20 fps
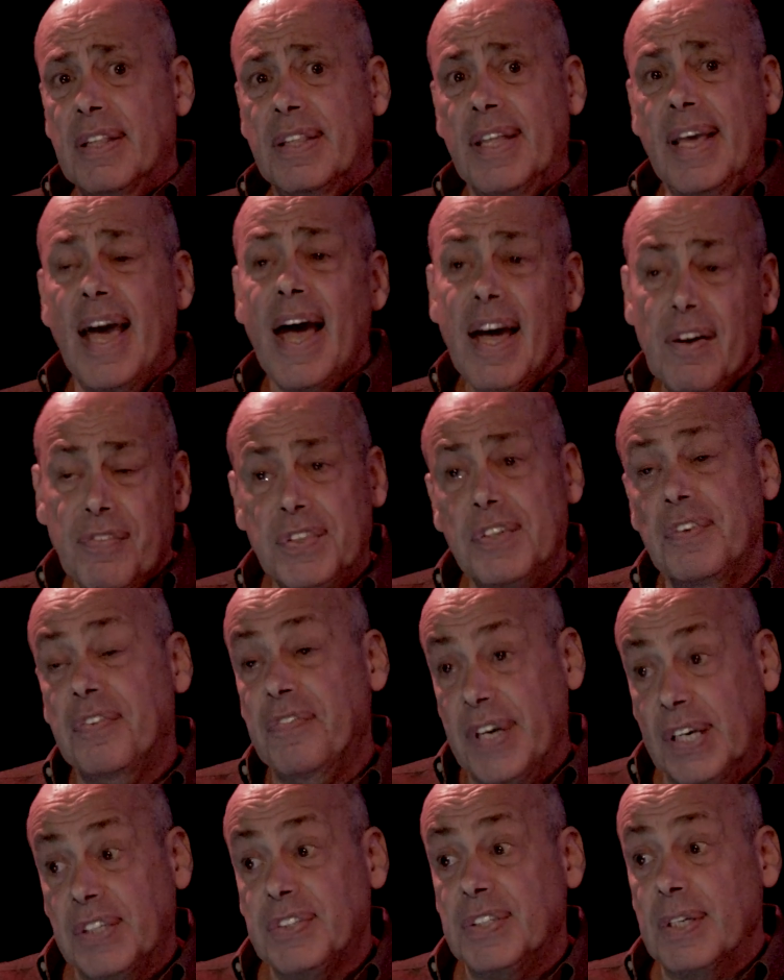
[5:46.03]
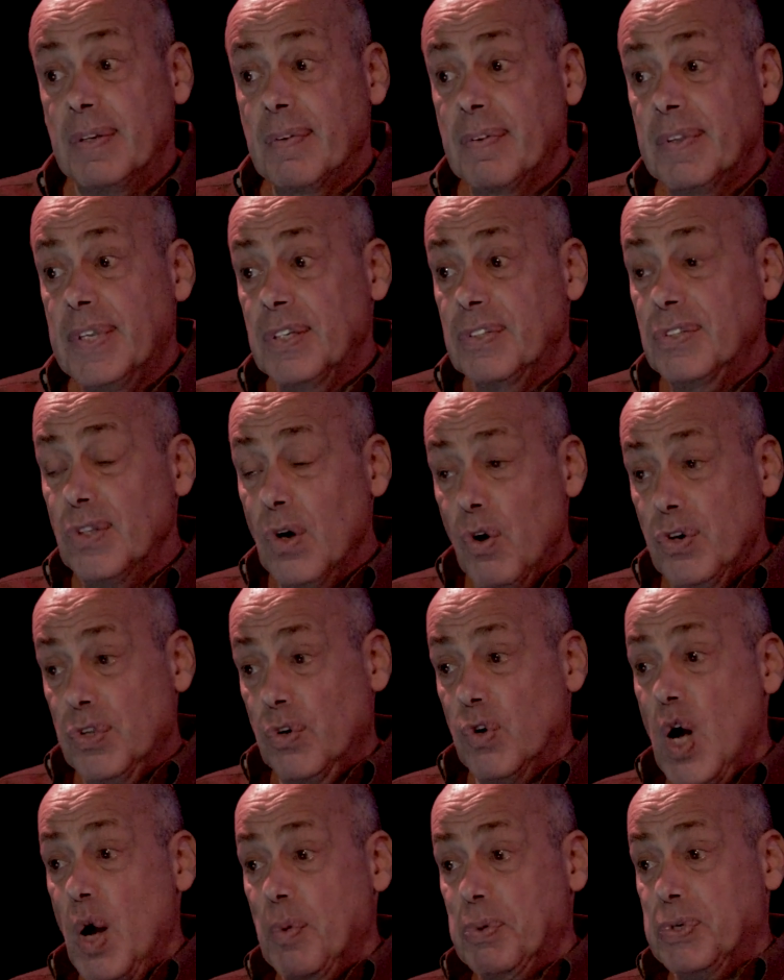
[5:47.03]
They have to fix it. There's no
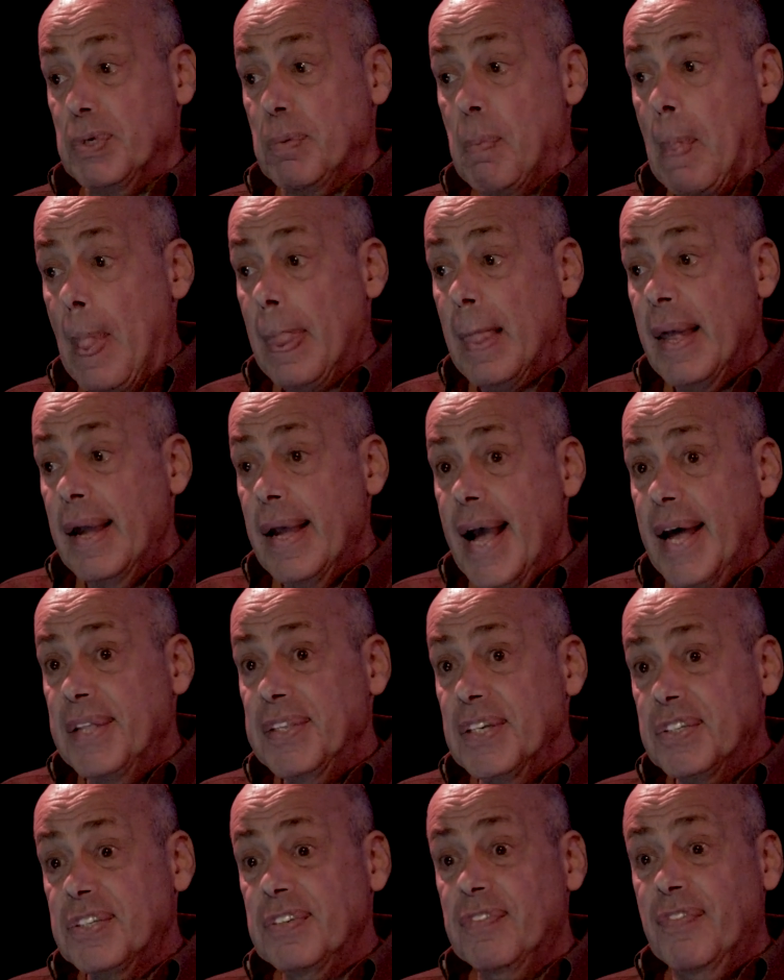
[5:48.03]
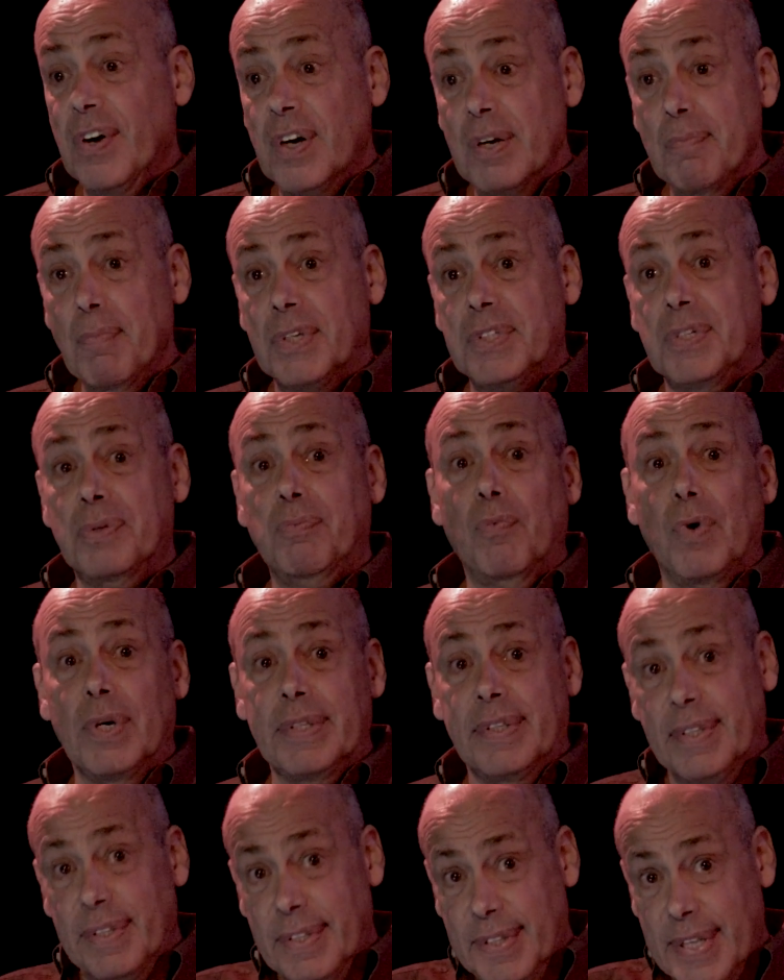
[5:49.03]
other option. And this is very much
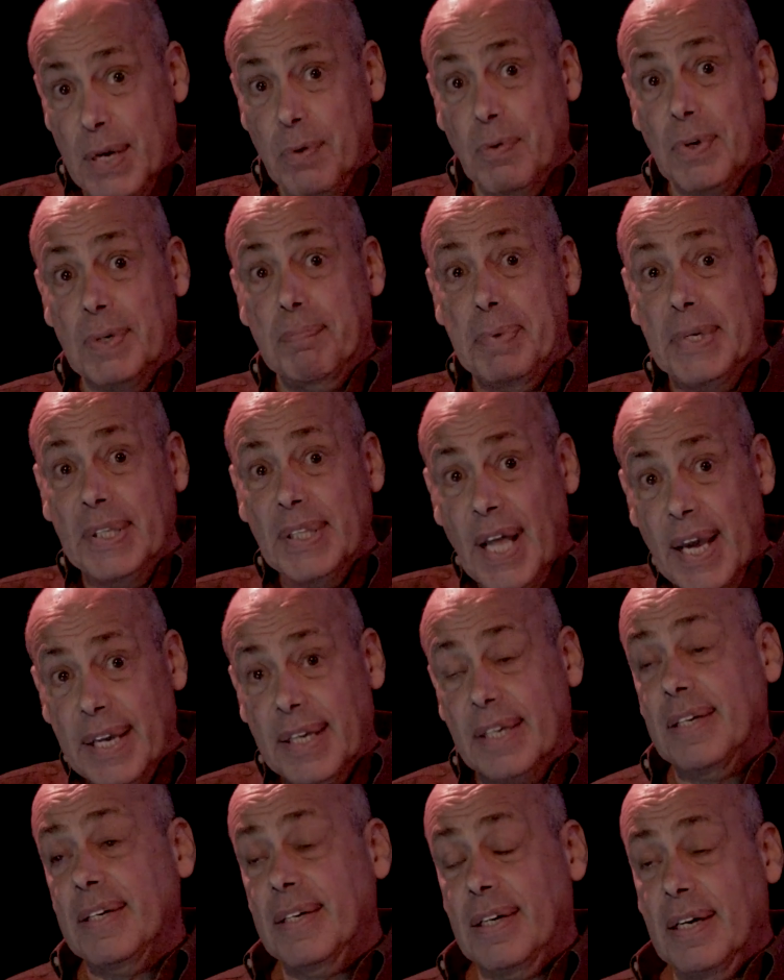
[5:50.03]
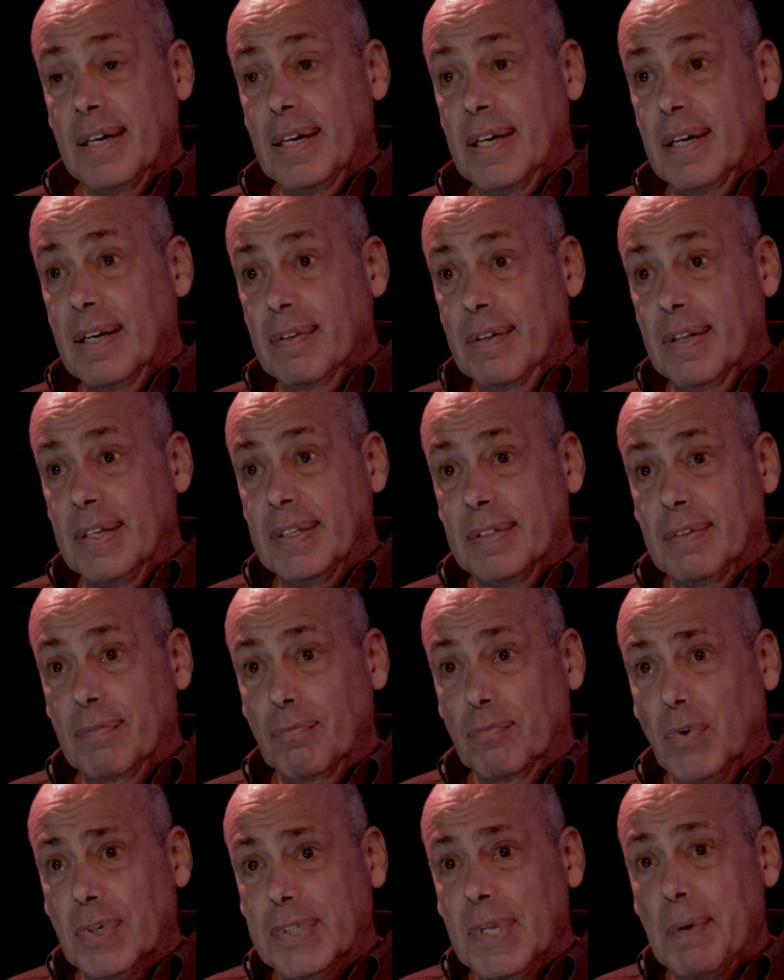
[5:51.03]
what they would be like uh,
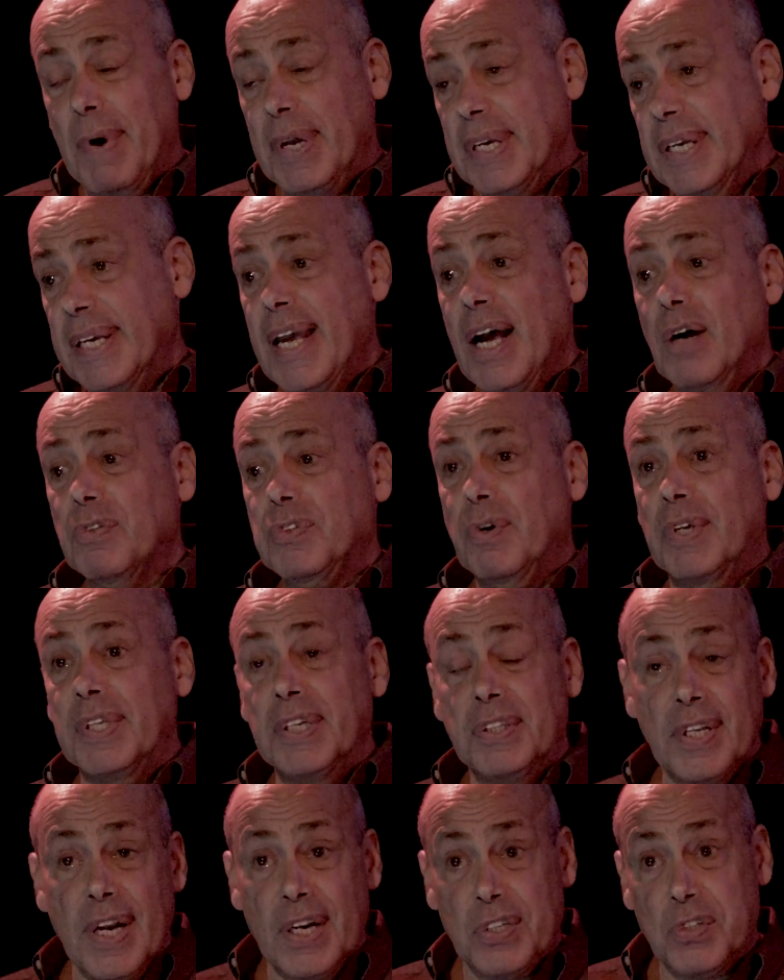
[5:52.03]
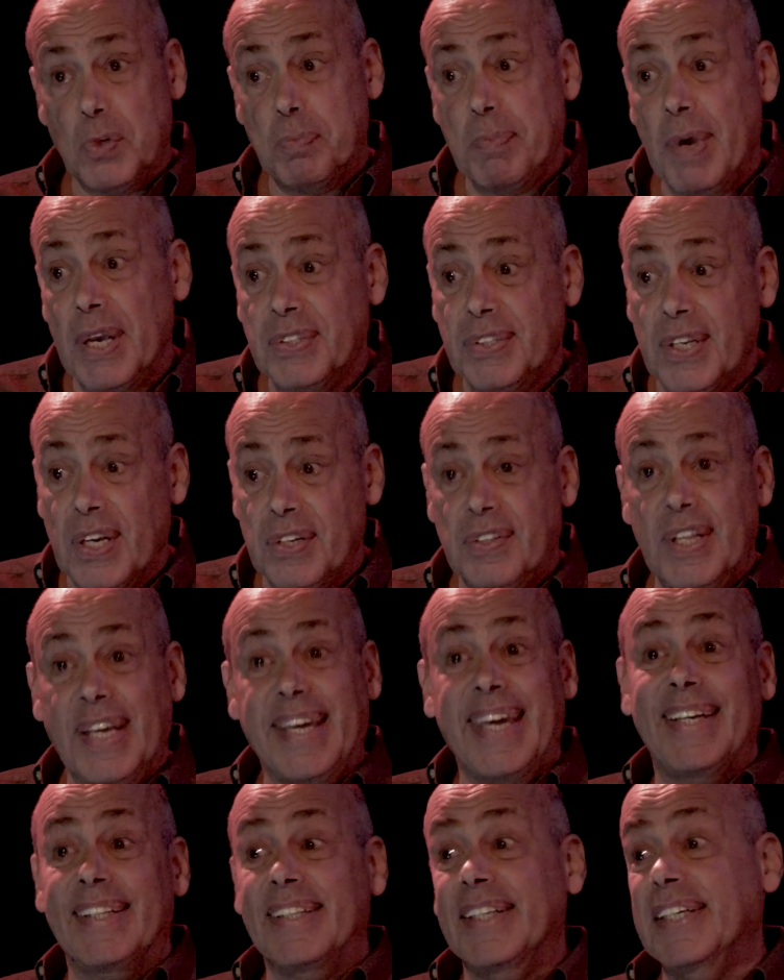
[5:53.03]
what they might encounter on the International Space Station. They
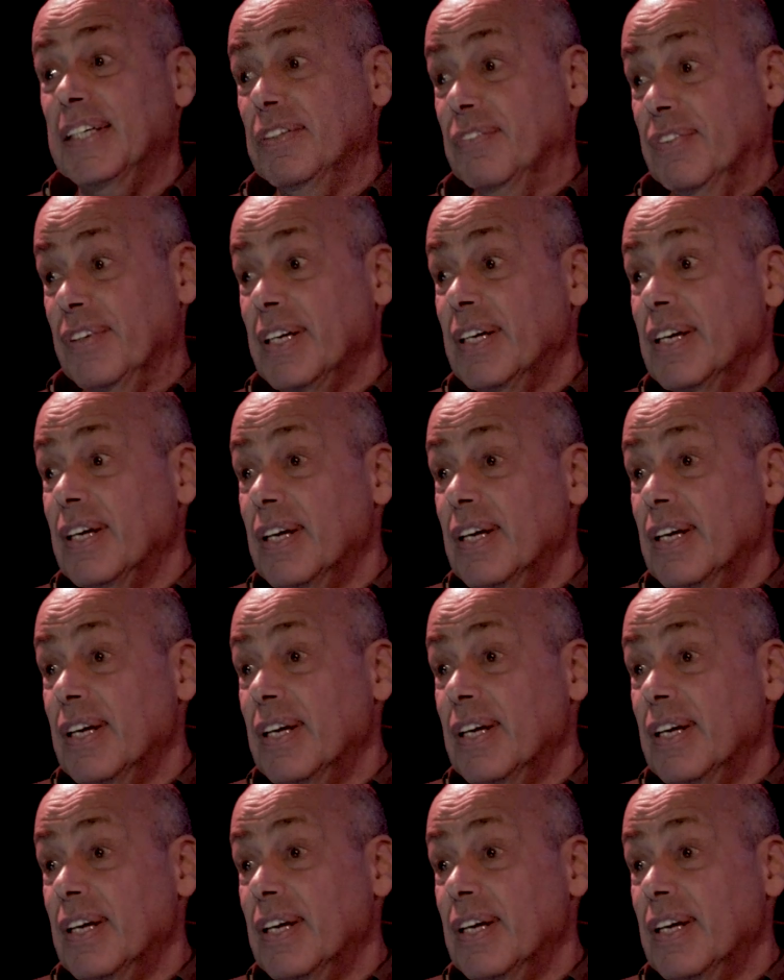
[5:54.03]
can't leave.